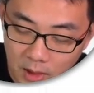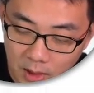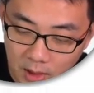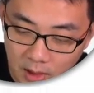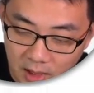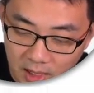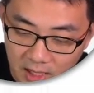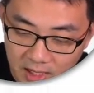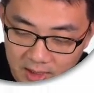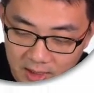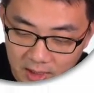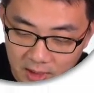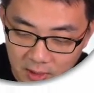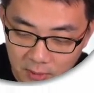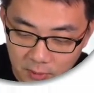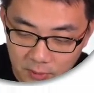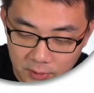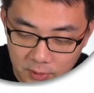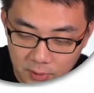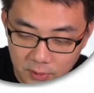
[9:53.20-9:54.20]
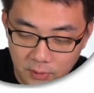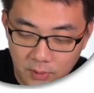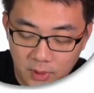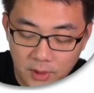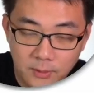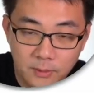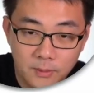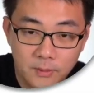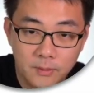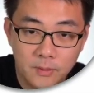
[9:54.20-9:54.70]
less than equals to
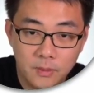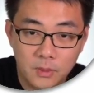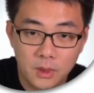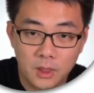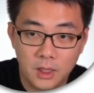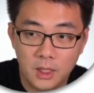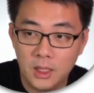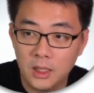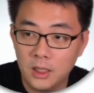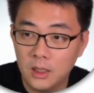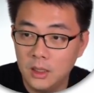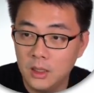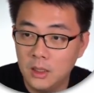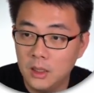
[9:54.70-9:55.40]
1. Okay,